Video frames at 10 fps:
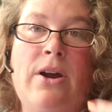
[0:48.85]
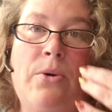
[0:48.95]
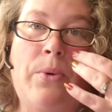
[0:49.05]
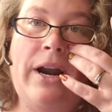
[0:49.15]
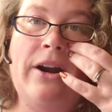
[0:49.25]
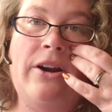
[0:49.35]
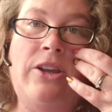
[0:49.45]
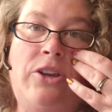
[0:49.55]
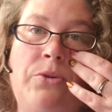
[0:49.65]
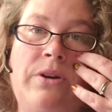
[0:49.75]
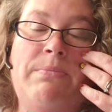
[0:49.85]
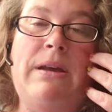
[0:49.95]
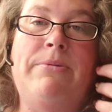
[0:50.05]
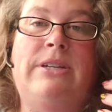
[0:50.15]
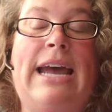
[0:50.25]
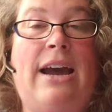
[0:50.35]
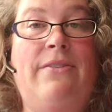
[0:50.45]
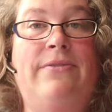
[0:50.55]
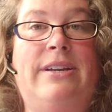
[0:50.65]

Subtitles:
where you would be able to have,